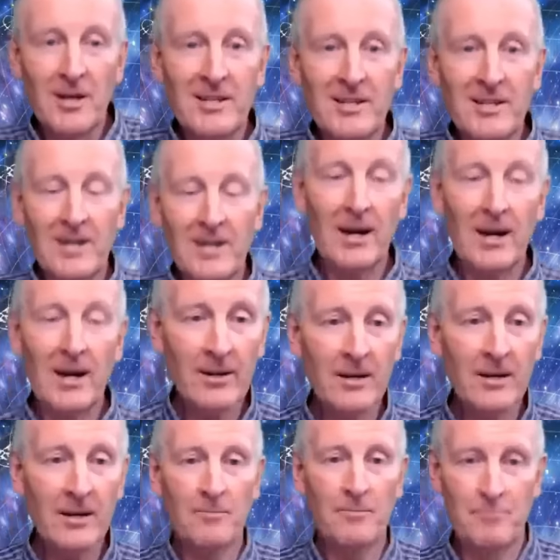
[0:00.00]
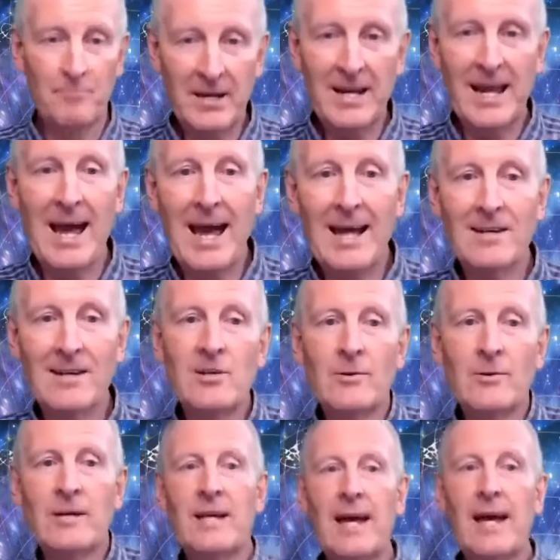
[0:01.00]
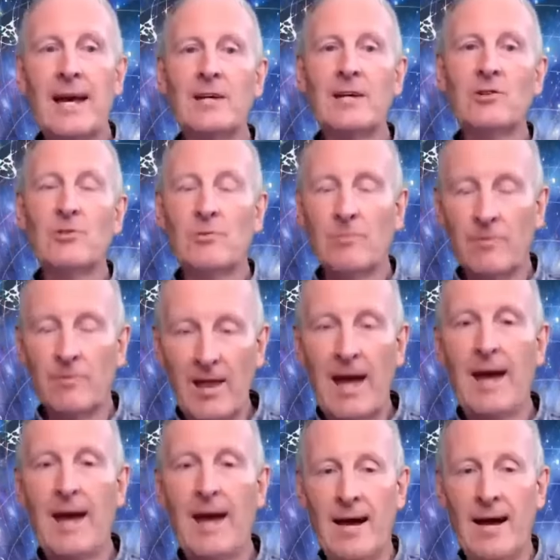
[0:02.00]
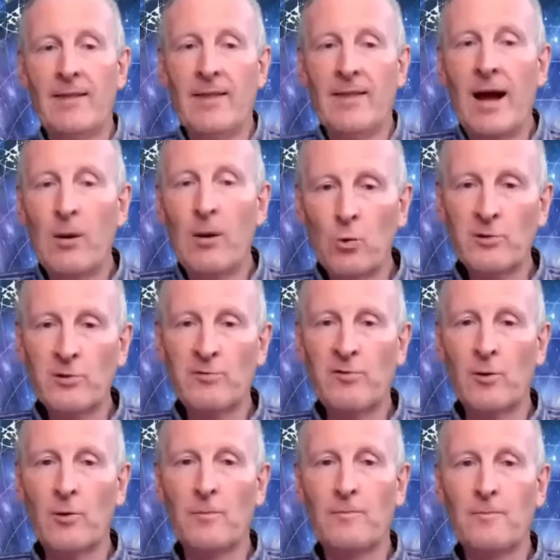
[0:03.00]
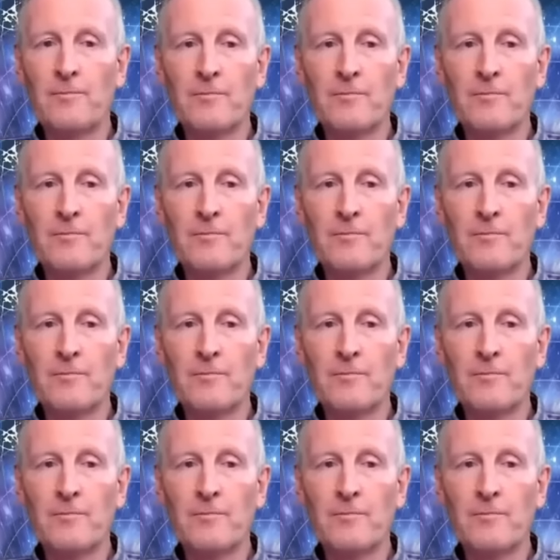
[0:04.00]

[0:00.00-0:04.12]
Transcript: you know, and I began to engage that at that waterfall.